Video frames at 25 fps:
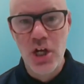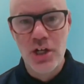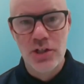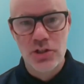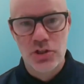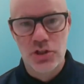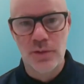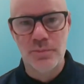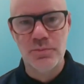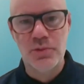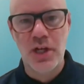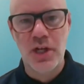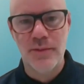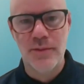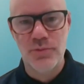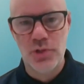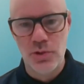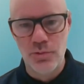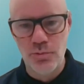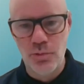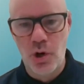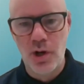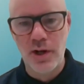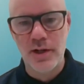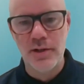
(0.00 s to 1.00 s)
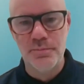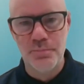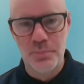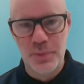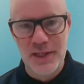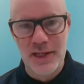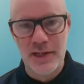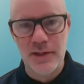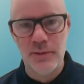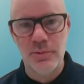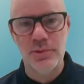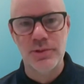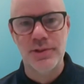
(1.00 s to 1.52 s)
sometimes you want to
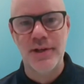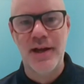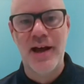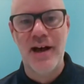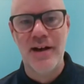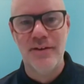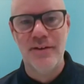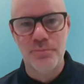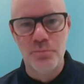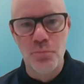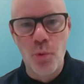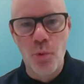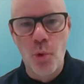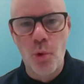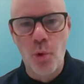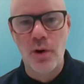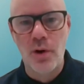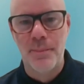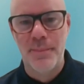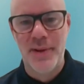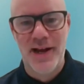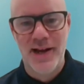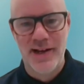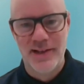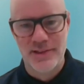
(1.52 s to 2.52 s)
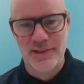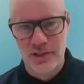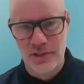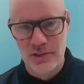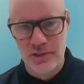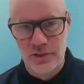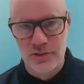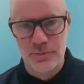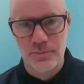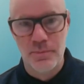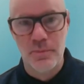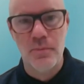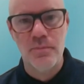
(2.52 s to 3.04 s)
be able to have more
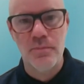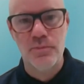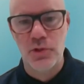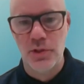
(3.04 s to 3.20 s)
passes